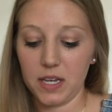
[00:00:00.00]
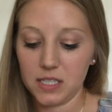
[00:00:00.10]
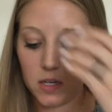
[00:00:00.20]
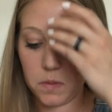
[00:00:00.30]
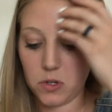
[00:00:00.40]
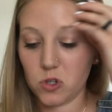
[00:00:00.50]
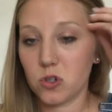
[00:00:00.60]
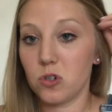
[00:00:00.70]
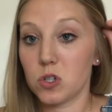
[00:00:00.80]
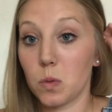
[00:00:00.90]
is an
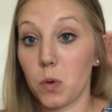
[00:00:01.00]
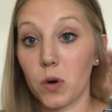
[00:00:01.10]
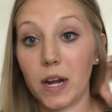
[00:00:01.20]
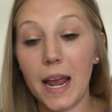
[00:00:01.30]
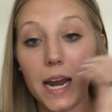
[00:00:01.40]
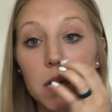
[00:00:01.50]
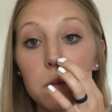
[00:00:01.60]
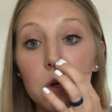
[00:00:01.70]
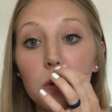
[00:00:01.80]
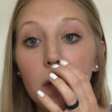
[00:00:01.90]
emotional support
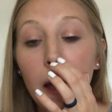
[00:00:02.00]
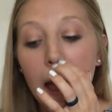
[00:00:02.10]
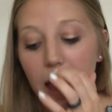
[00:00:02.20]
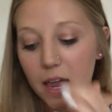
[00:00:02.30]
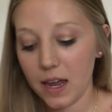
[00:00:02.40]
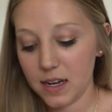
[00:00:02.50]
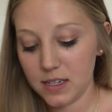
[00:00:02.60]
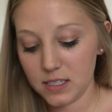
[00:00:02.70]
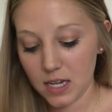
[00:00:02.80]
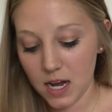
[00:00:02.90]
animal,
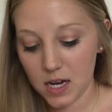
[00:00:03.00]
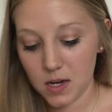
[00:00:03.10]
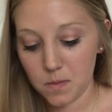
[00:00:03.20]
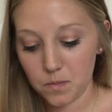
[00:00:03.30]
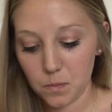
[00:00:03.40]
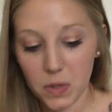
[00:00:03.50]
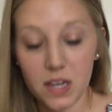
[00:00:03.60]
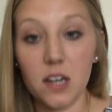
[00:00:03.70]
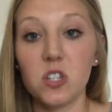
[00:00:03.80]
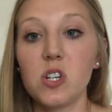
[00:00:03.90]
and
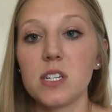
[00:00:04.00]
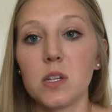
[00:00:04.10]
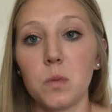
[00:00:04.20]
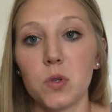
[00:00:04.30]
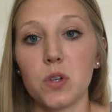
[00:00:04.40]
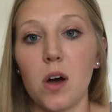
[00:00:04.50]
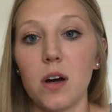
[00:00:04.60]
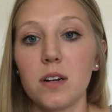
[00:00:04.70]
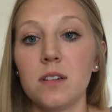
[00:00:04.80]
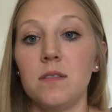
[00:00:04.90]
because she is a
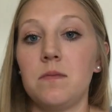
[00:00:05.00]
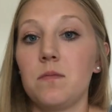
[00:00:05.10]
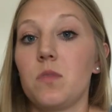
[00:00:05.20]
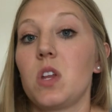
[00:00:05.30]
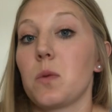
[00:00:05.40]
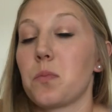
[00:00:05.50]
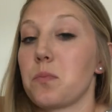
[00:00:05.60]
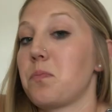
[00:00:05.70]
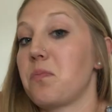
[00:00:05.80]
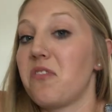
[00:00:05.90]
bulldog, they're
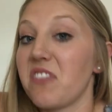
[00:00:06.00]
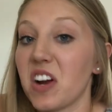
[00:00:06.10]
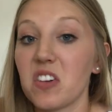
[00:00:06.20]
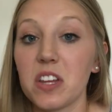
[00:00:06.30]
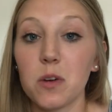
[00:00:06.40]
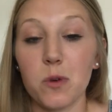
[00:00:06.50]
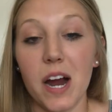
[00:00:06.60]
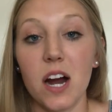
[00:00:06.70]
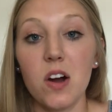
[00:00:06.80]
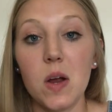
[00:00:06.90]
fairly
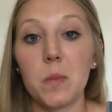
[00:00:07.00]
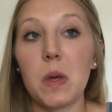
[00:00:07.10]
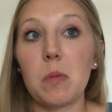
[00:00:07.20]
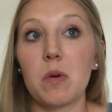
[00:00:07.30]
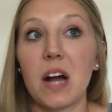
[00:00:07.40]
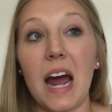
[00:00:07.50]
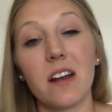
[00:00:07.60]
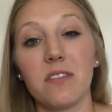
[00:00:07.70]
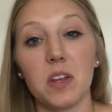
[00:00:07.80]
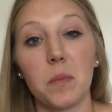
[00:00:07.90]
rare and people
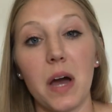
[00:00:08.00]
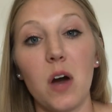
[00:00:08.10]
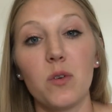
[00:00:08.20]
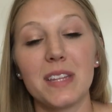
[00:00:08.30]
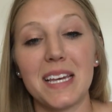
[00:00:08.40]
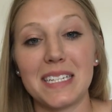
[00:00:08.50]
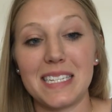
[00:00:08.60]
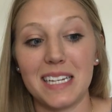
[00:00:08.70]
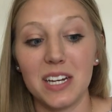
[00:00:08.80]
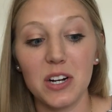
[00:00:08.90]
kind of flip out when they
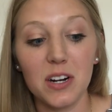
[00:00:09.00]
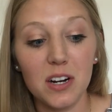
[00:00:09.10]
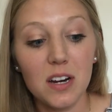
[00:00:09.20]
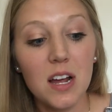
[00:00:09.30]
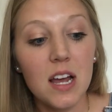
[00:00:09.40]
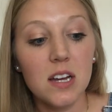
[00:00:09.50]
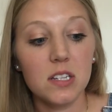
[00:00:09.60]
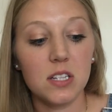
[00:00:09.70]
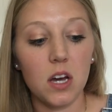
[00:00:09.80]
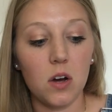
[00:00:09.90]
see her.
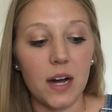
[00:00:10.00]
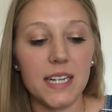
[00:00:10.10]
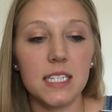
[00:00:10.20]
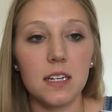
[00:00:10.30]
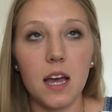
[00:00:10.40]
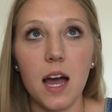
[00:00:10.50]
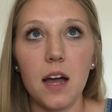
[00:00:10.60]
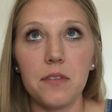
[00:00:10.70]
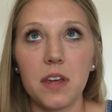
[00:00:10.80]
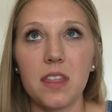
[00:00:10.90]
So I did
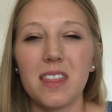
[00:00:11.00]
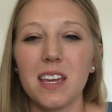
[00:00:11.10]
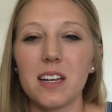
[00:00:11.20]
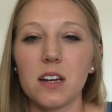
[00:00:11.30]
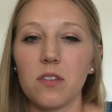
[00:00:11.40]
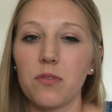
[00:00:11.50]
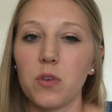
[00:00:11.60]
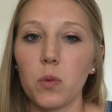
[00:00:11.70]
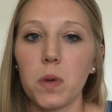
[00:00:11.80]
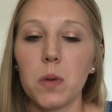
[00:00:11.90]
have, I think, a
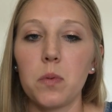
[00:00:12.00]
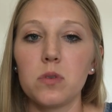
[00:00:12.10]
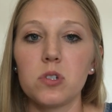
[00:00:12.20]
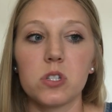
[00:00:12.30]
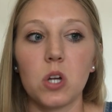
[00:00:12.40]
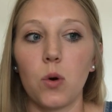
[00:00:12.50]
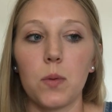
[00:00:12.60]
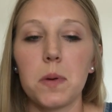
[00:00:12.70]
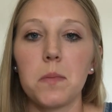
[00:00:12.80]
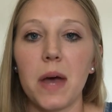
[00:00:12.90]
few people just go
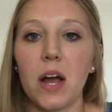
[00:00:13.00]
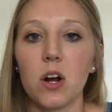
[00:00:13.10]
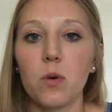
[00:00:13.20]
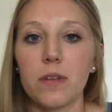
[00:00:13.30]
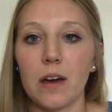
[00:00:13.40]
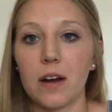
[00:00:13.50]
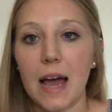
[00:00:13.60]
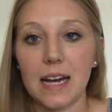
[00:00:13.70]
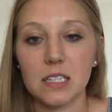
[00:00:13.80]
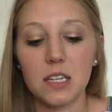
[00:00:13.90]
up and pet her without
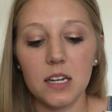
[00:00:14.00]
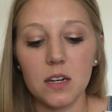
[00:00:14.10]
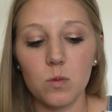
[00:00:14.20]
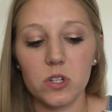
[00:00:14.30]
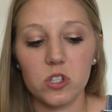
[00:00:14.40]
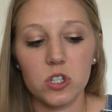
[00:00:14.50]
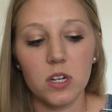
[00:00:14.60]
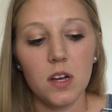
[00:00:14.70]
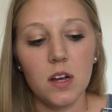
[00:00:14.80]
asking, which,